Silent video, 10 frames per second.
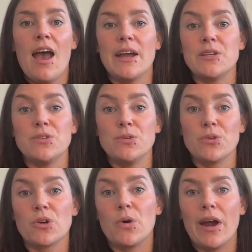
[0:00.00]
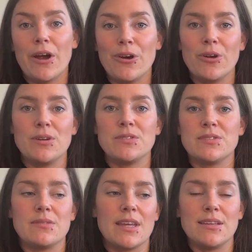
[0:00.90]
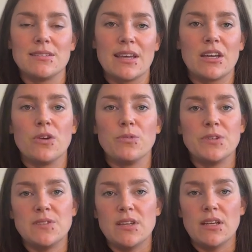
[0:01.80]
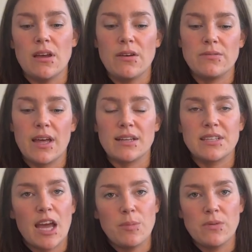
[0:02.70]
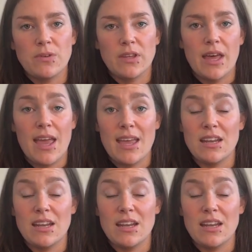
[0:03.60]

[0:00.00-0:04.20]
I do require things like a receipt of that type of clay,